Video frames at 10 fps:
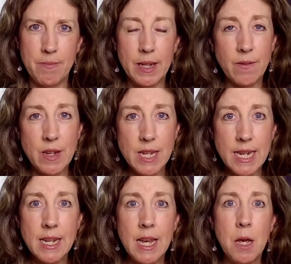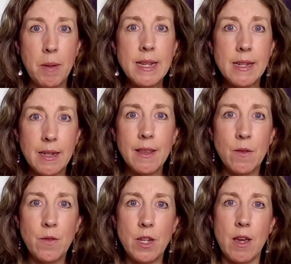And if it did, please like
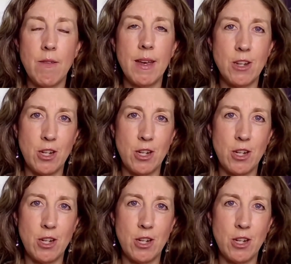the video and